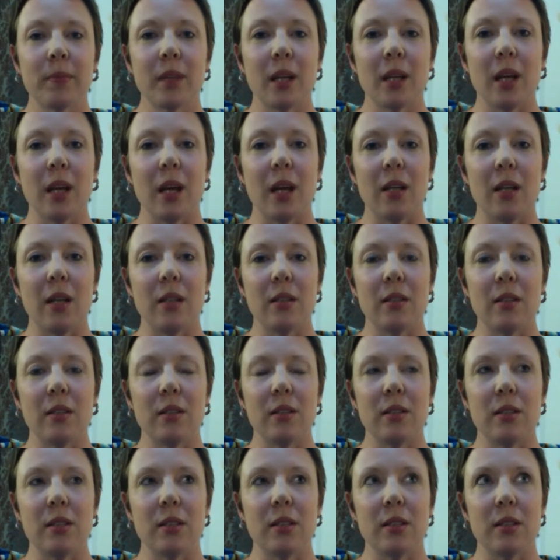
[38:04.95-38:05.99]
And
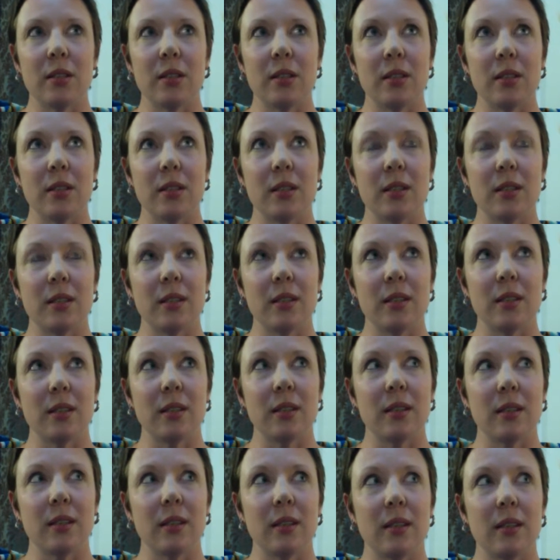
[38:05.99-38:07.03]

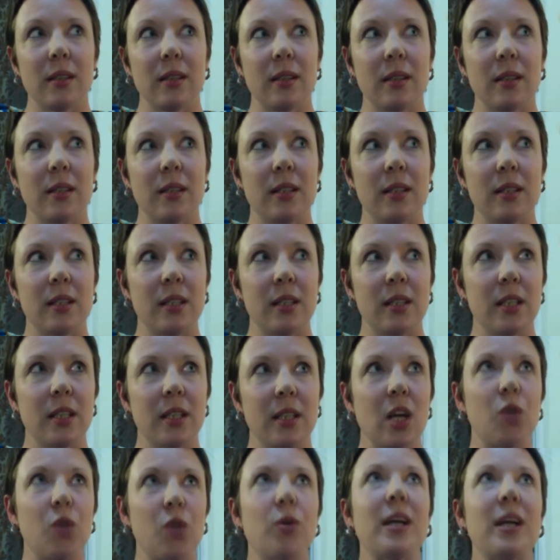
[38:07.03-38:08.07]
there's a
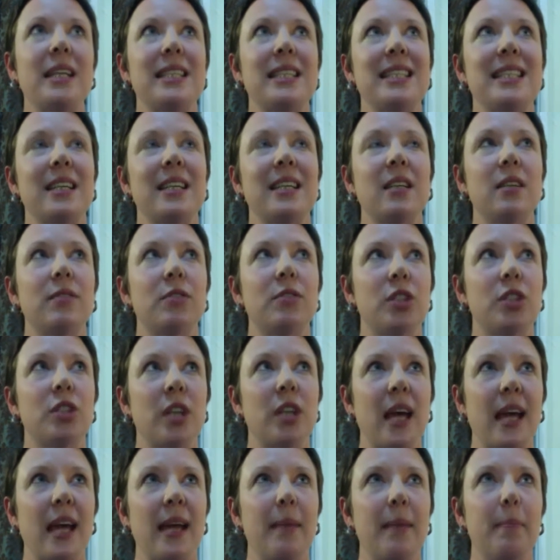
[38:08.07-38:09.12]
great deal of
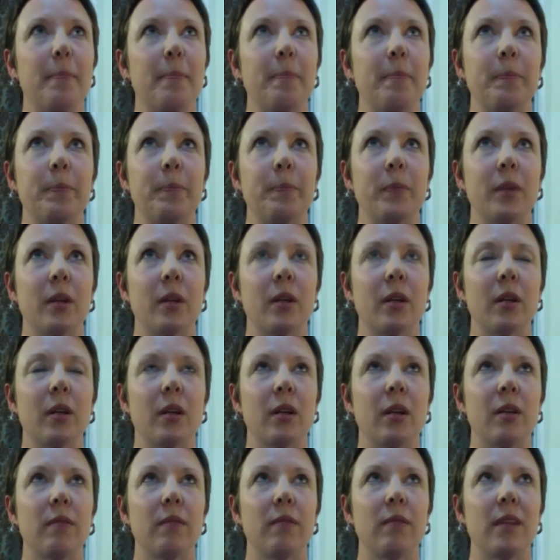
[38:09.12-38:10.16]
shame
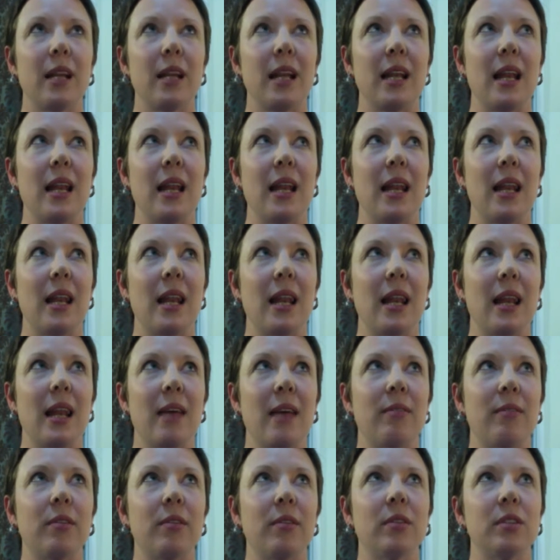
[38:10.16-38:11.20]

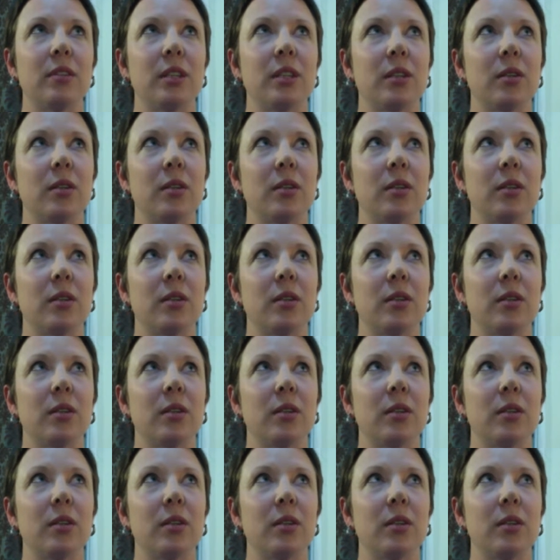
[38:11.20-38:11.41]
leveled at,